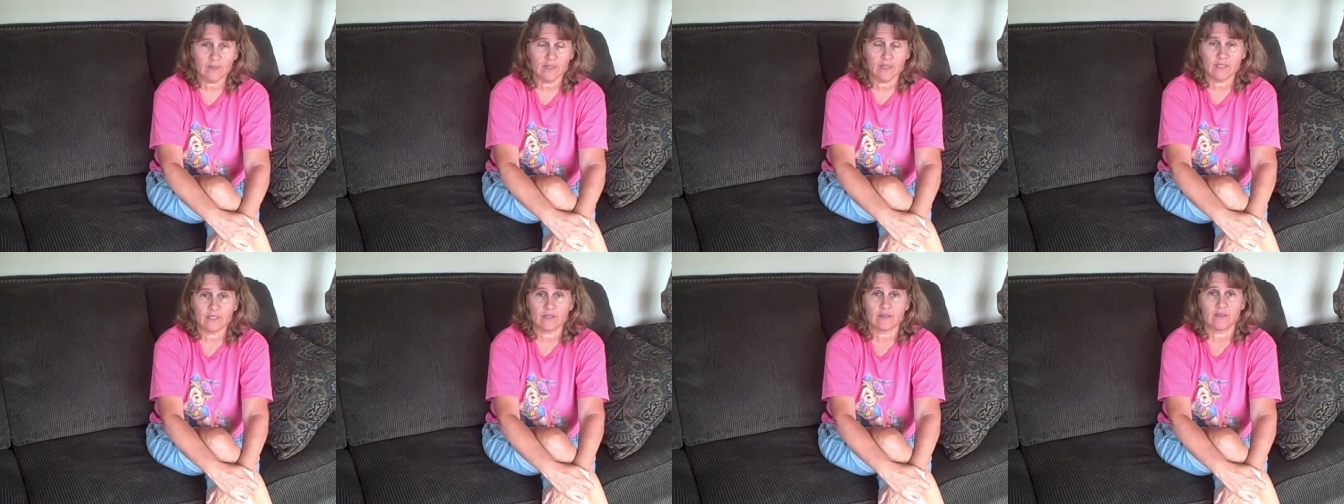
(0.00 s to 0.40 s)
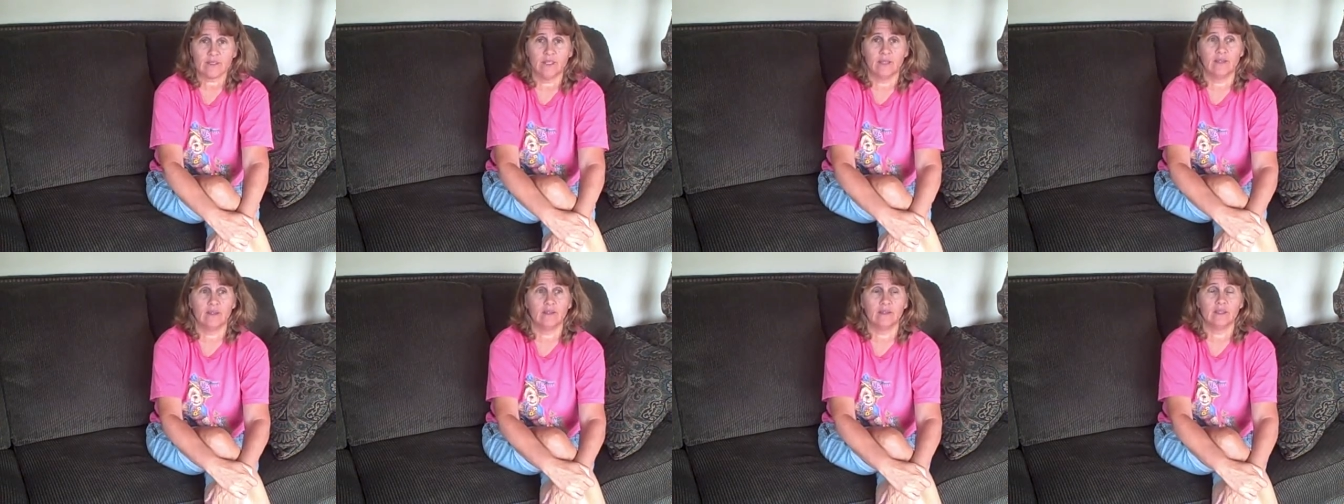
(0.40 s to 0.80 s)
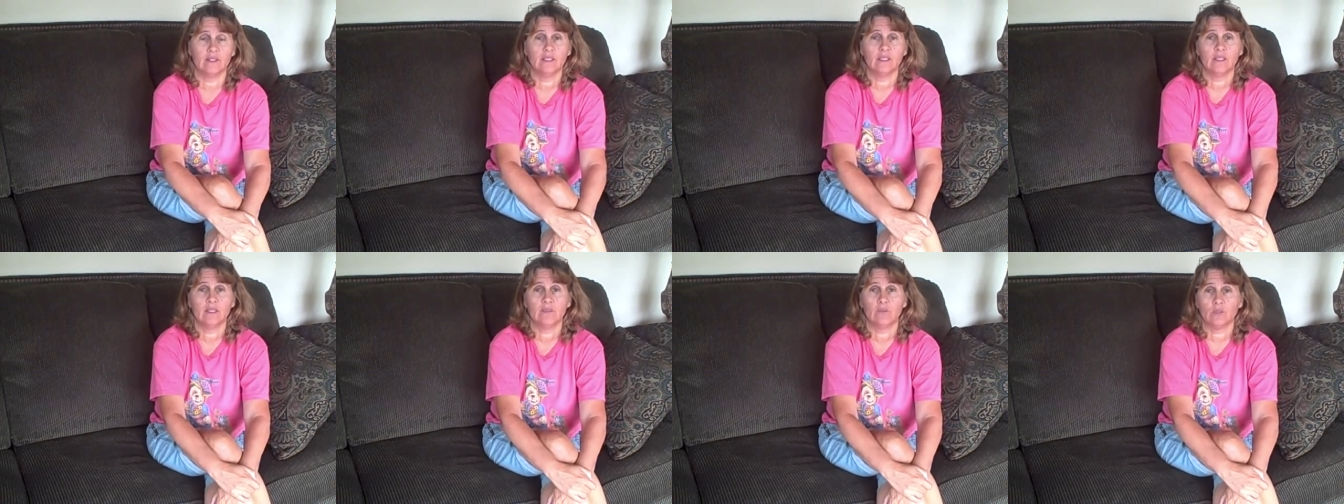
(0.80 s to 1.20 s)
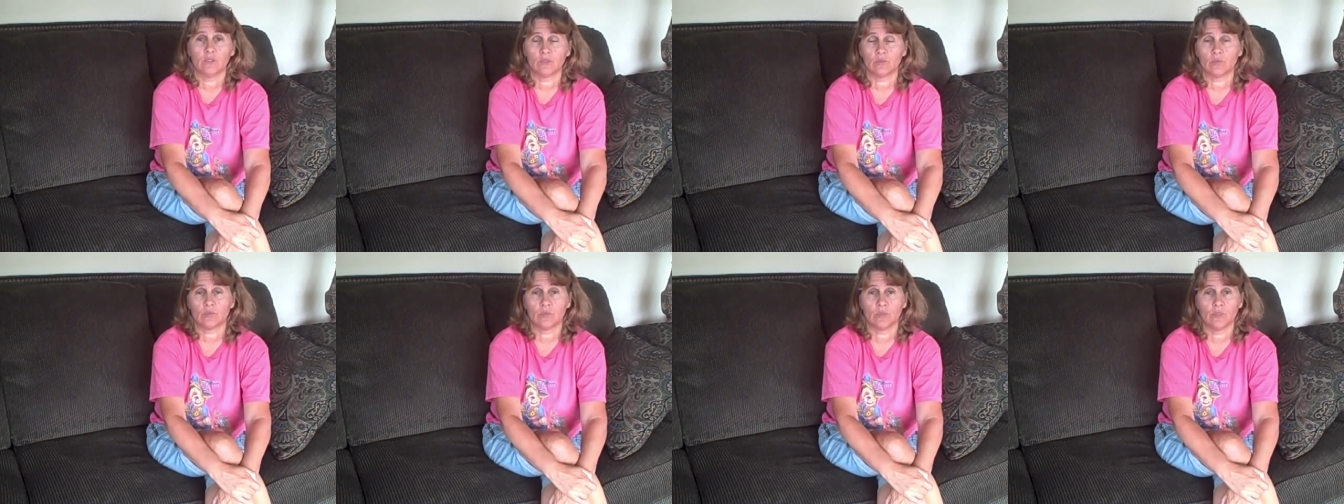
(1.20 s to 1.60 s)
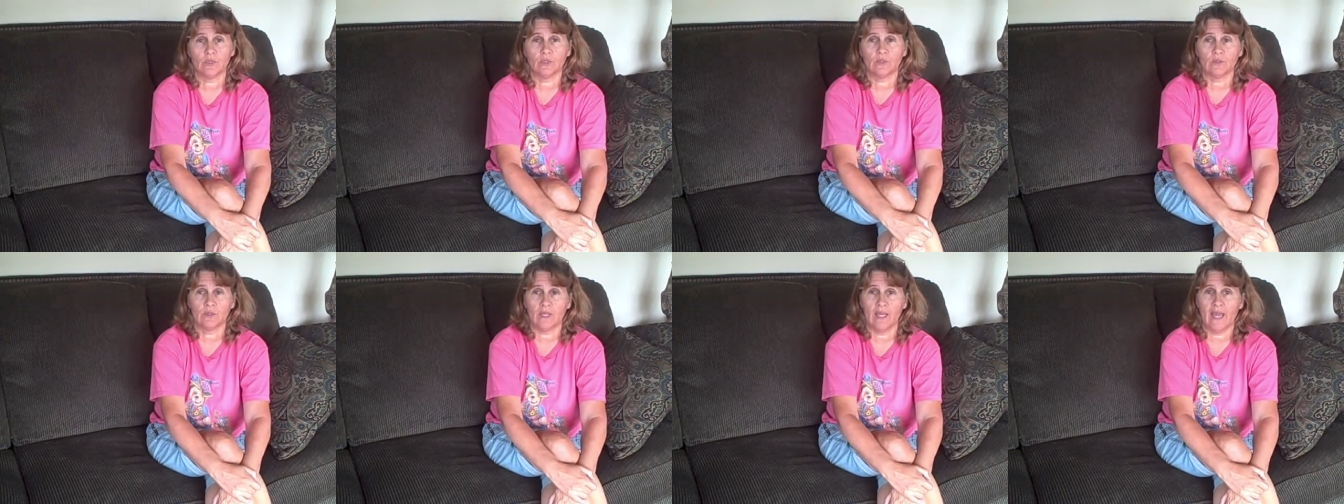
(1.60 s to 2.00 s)
this uh, was a
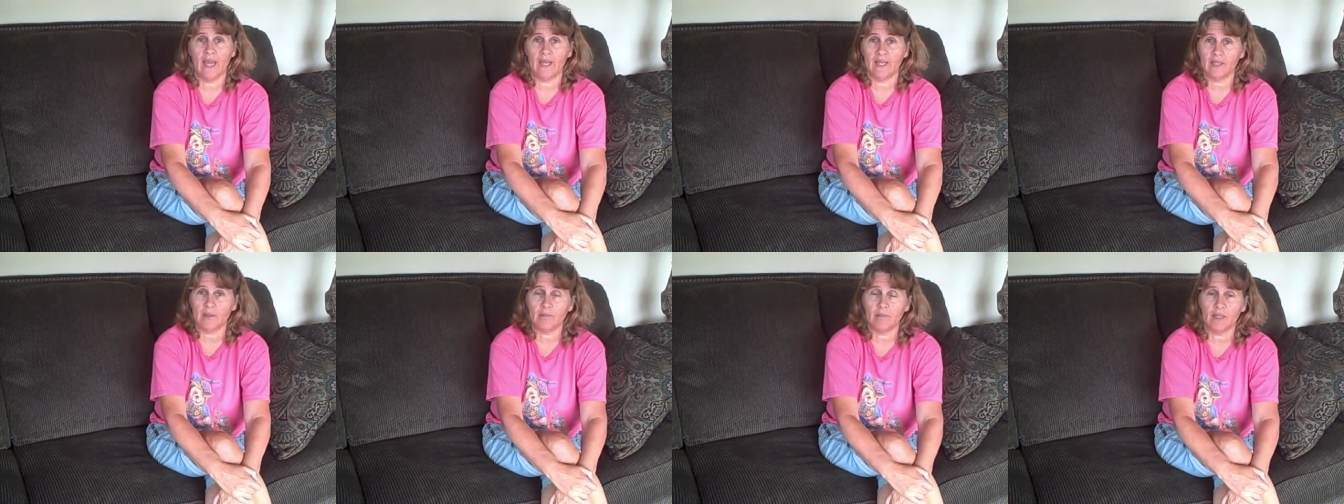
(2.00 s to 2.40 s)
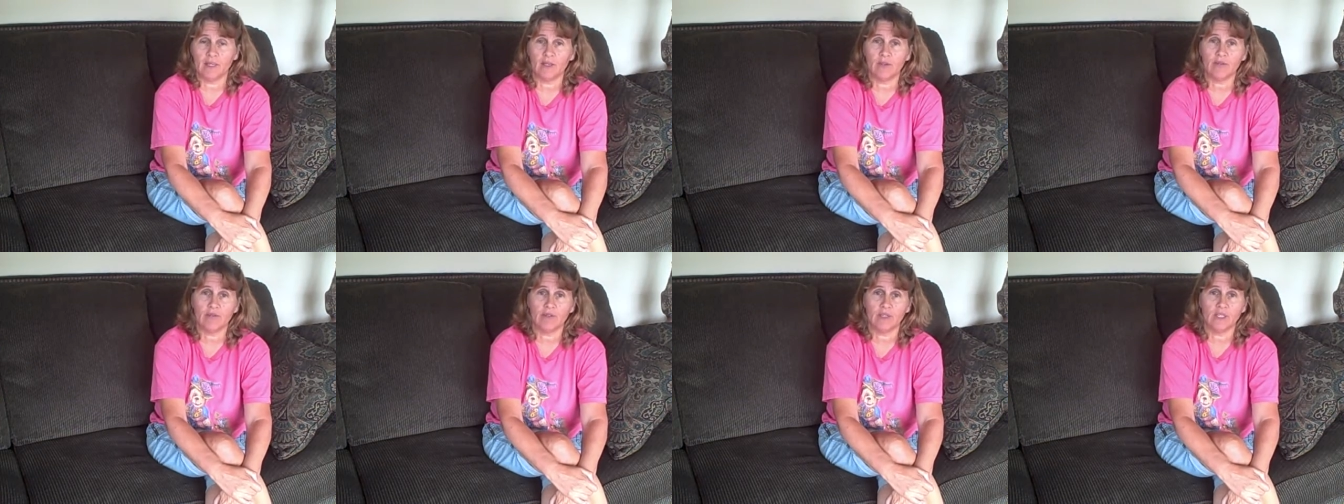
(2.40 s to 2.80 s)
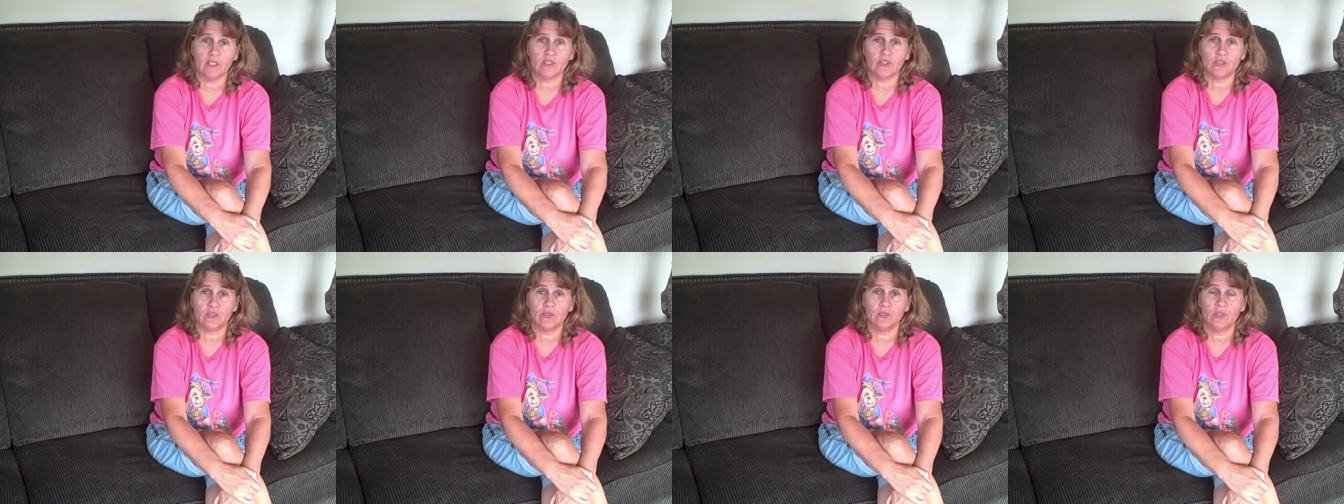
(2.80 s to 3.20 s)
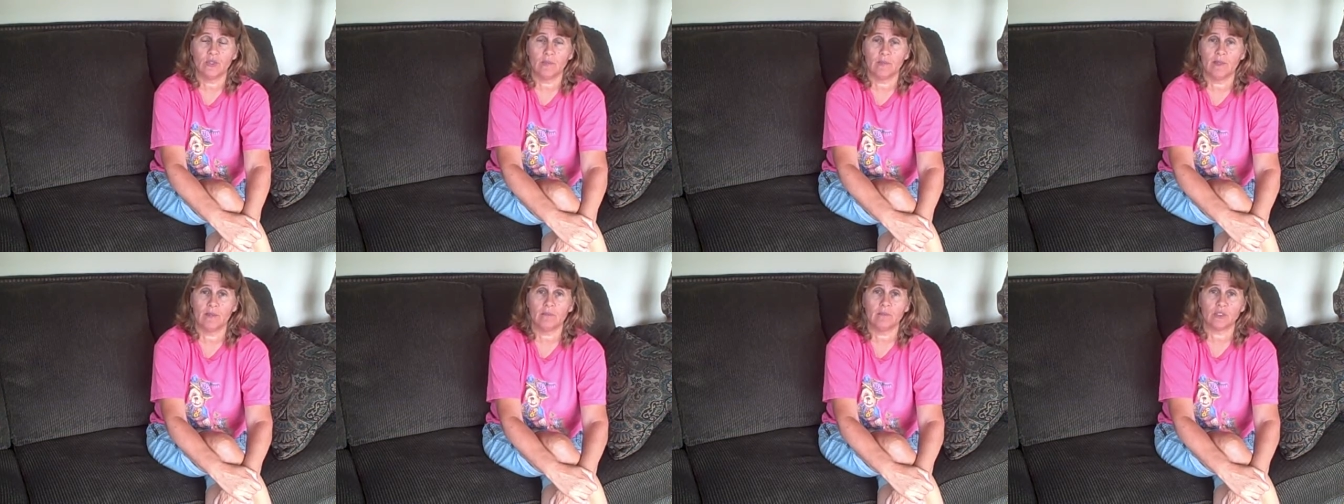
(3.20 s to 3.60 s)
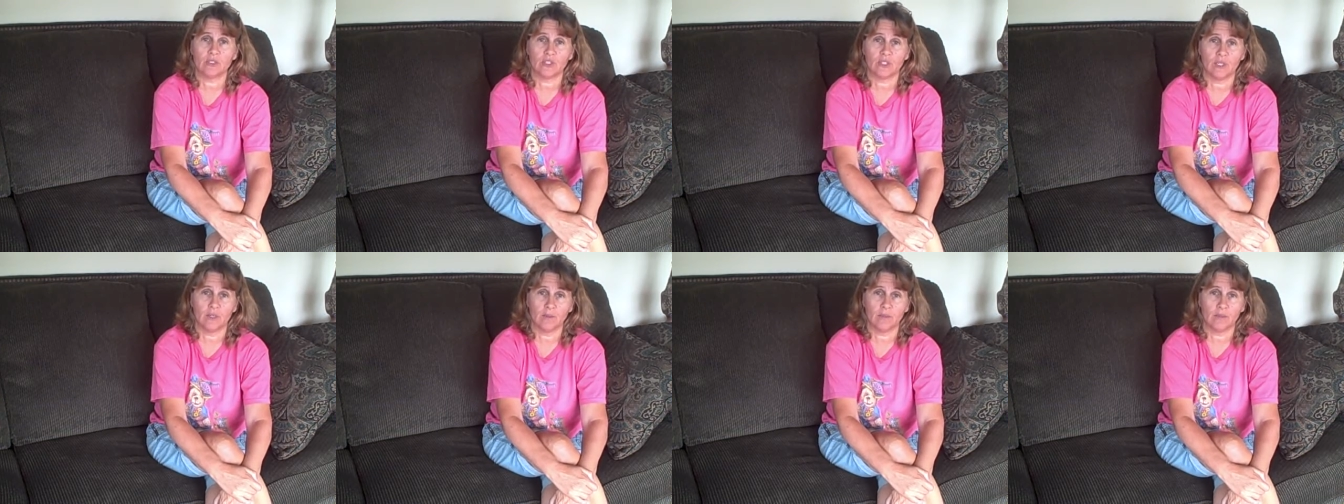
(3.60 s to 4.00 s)
real added benefit to your
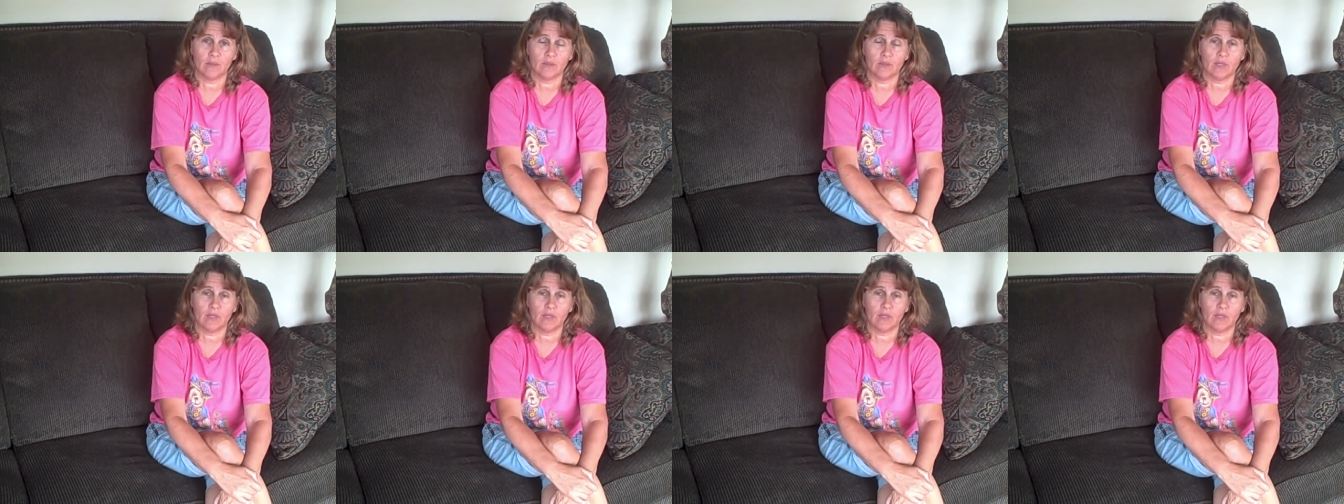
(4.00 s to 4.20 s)
membership.